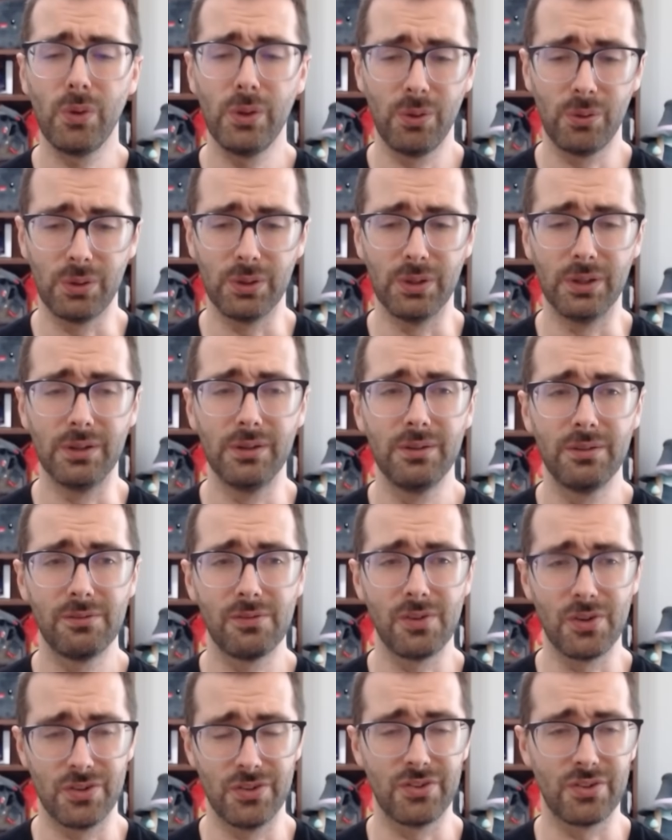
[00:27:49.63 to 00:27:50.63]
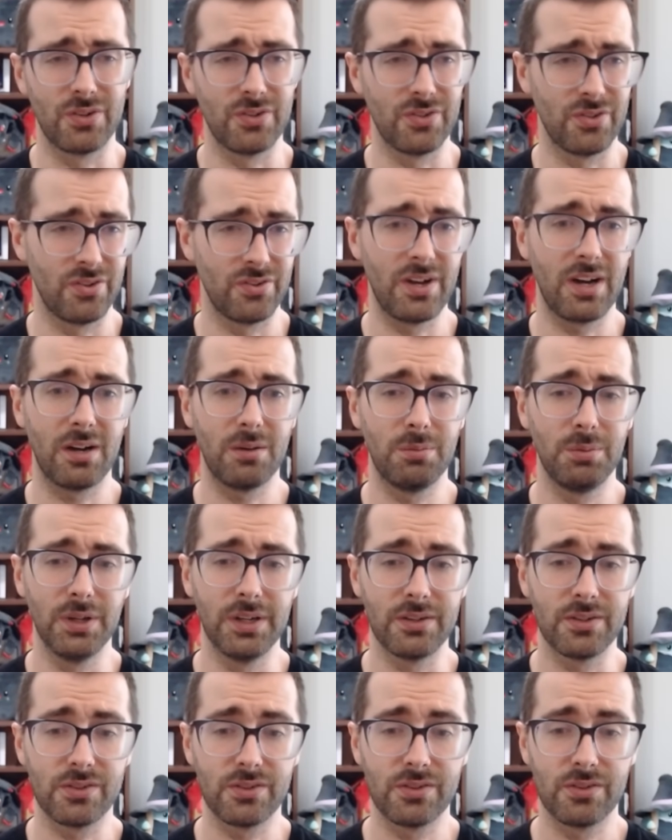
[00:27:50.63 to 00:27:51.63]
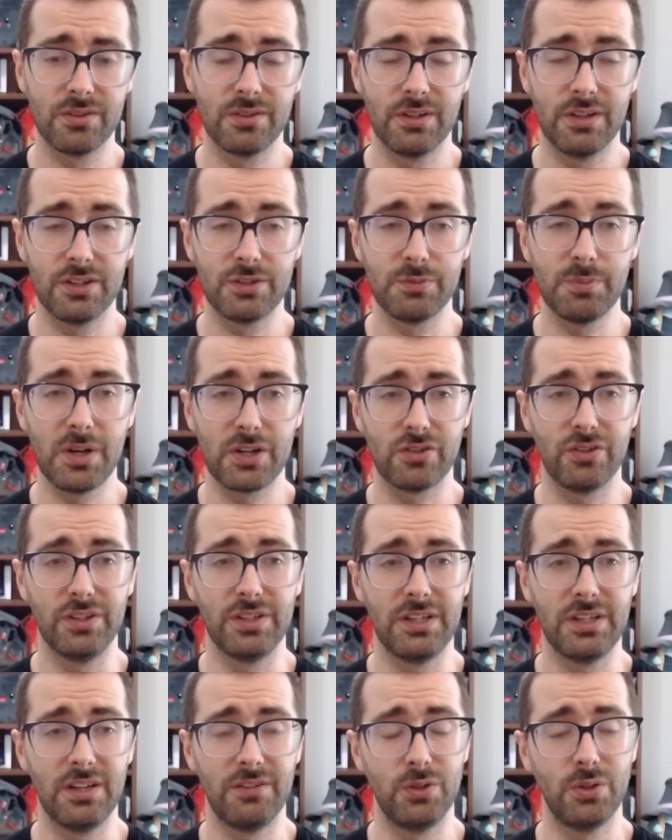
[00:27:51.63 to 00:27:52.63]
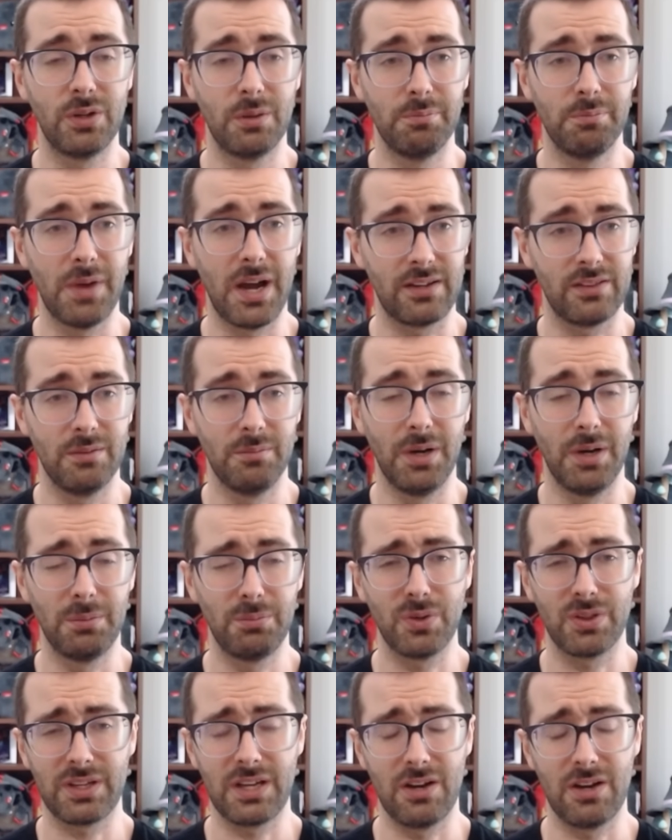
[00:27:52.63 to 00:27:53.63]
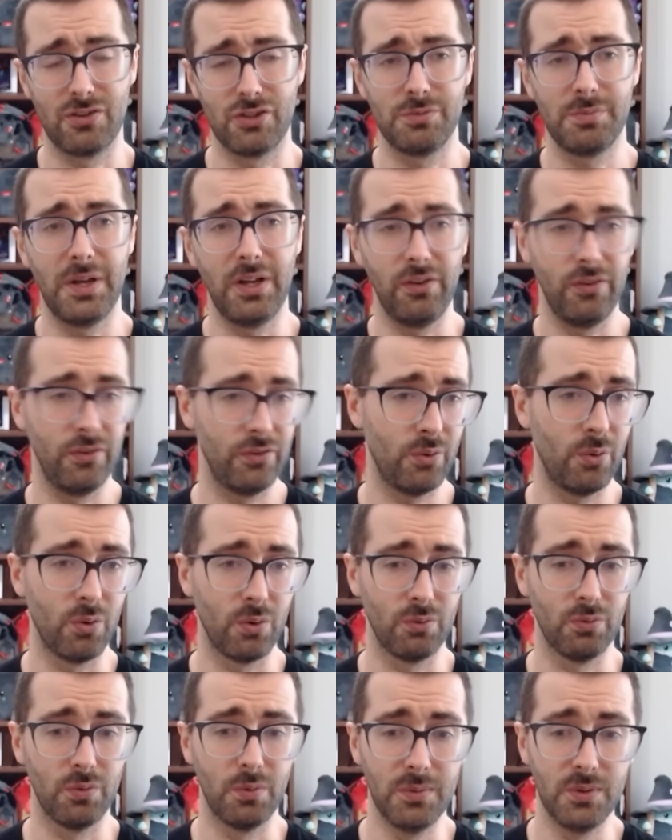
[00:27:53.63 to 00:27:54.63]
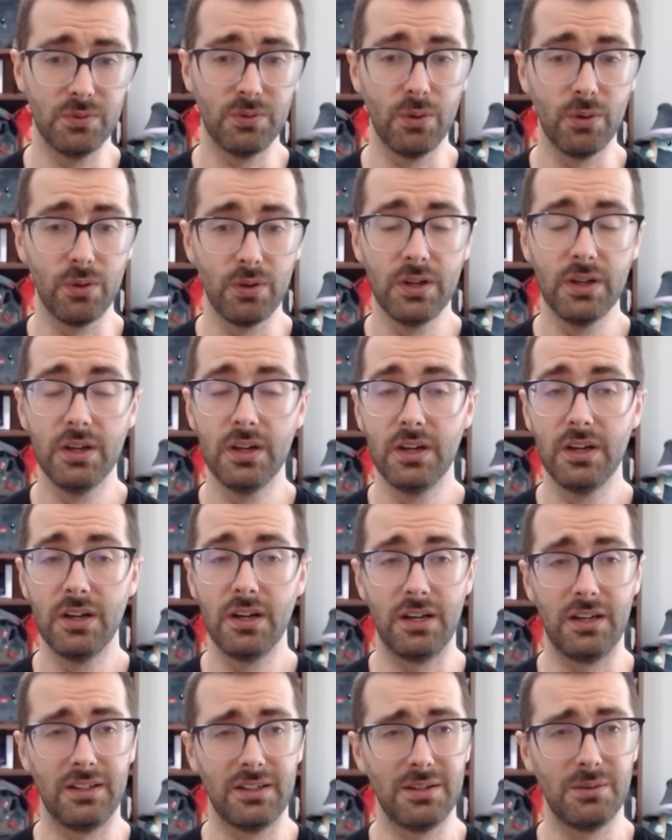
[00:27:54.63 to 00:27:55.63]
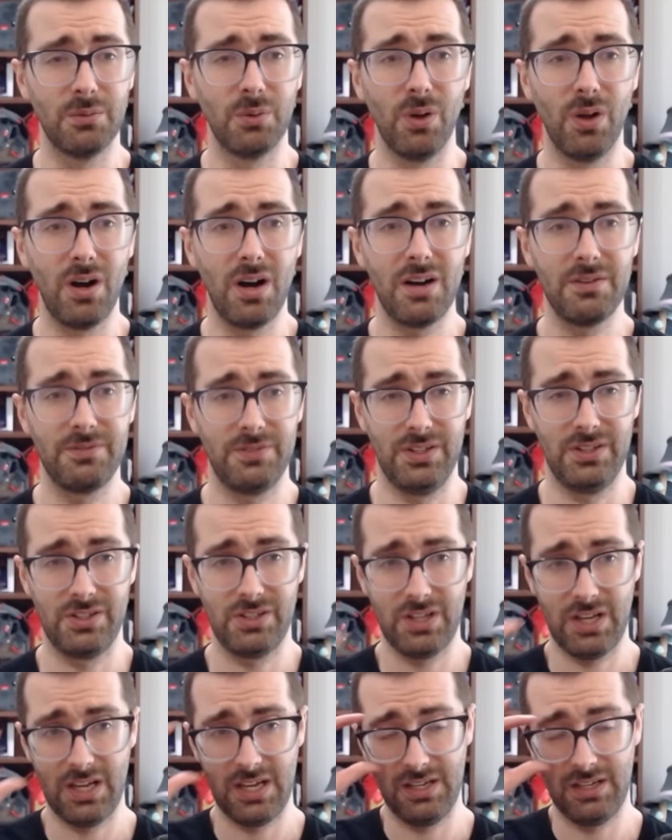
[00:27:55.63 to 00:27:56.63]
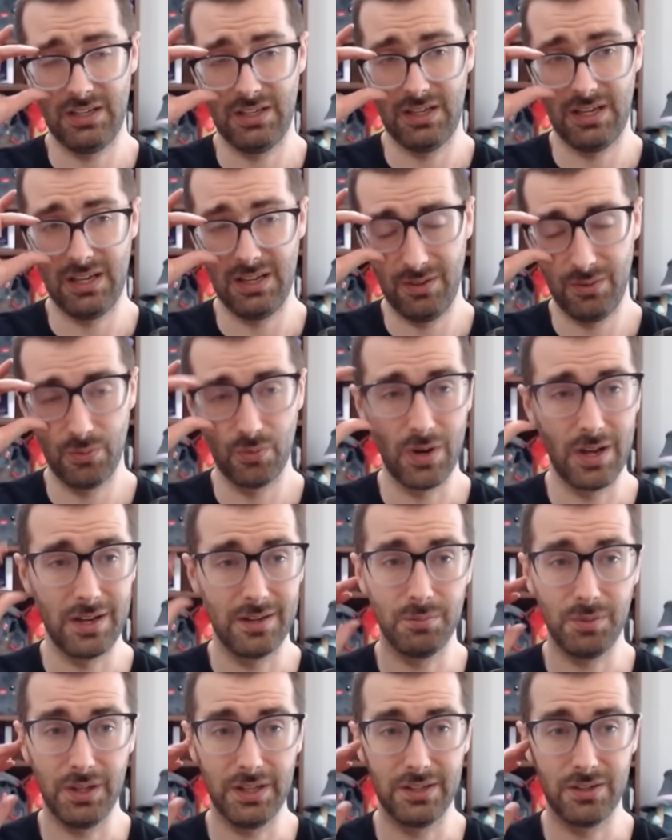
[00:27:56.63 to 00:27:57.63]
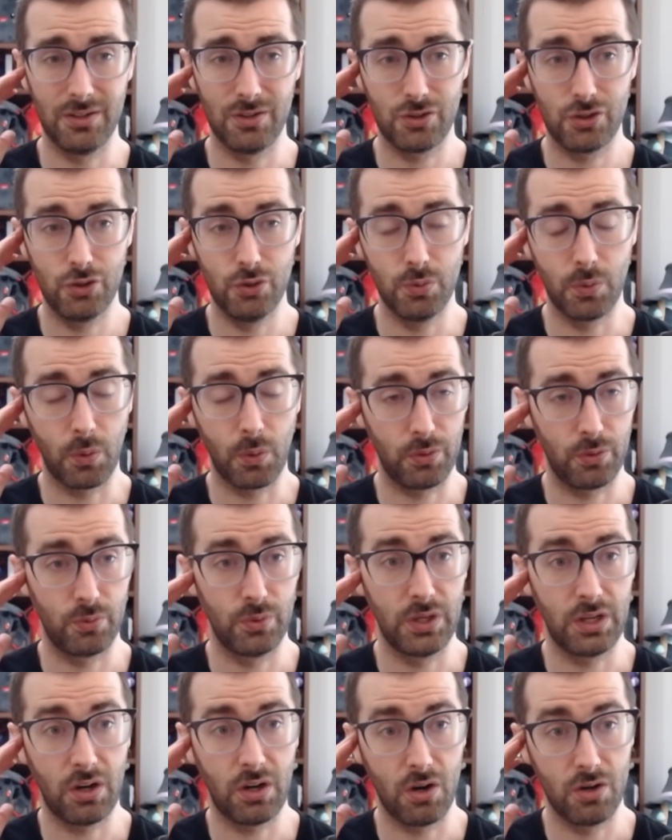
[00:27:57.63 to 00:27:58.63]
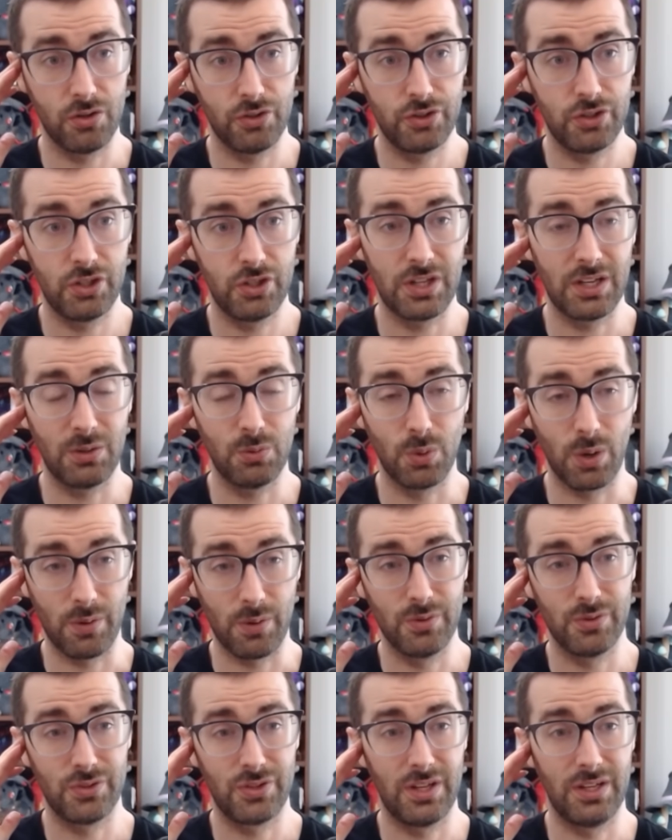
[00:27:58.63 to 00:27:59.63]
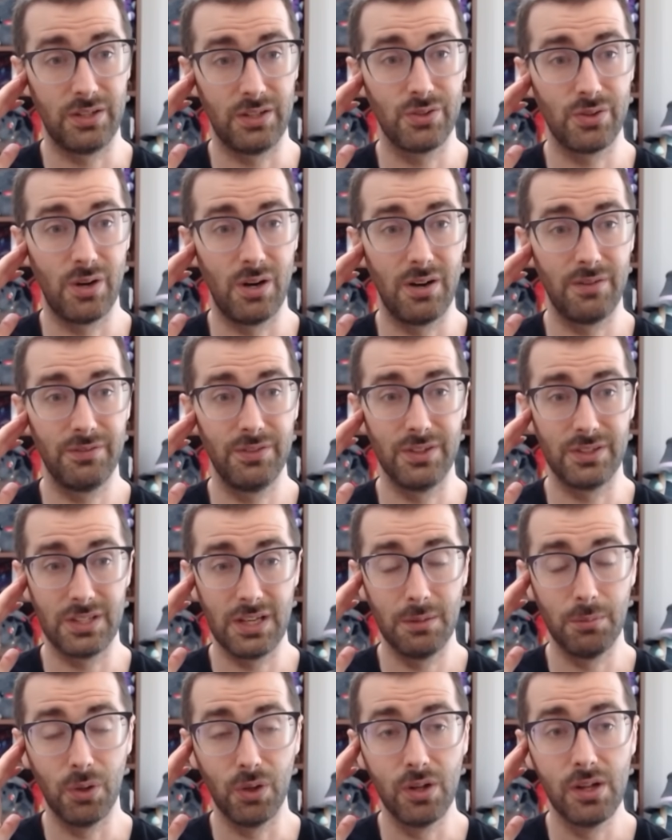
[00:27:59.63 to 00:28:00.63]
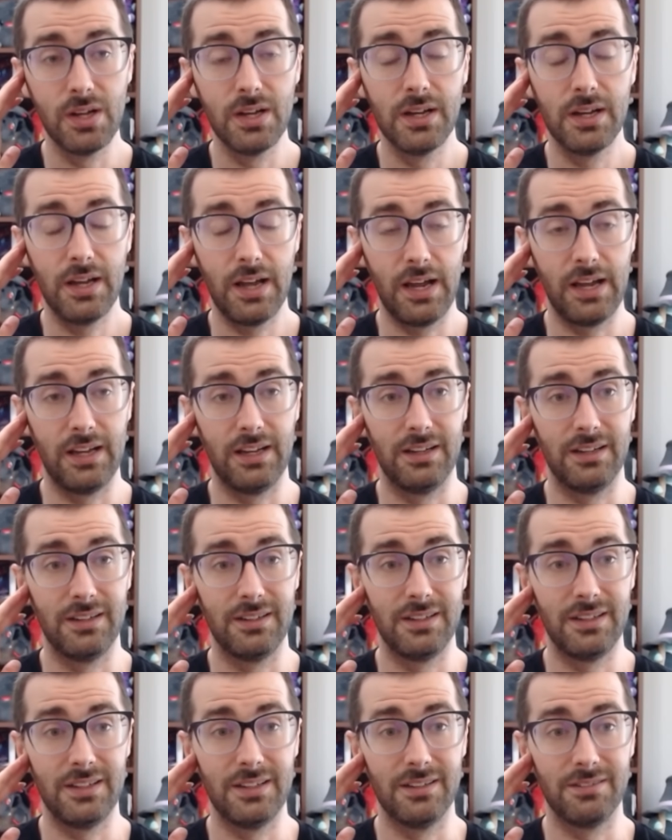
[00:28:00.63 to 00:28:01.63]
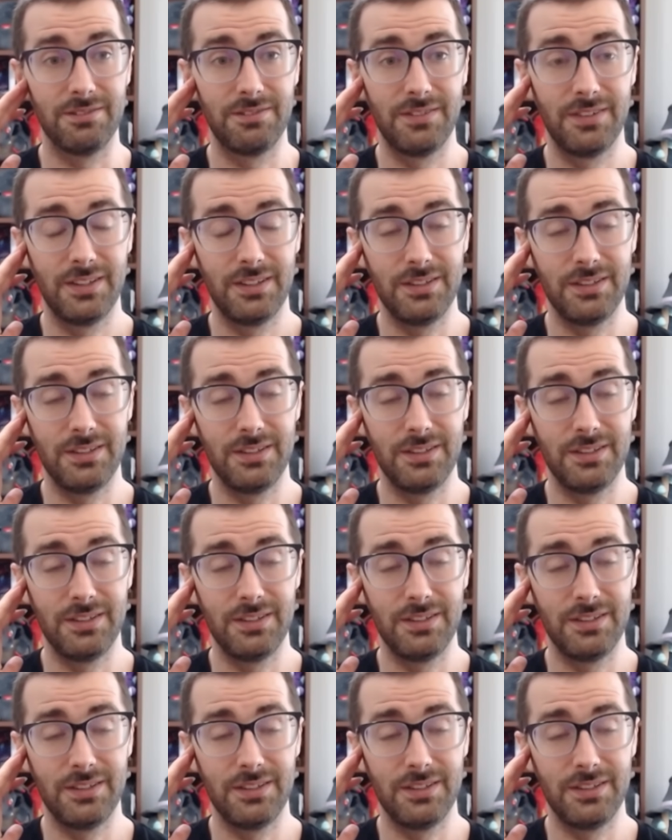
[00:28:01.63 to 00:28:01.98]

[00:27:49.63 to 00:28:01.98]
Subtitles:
good versus Urza Saga players, especially if you can back them up with counterspells or removal. It will often take a red player 2 or 3 cards to take one of those things off the table. And if,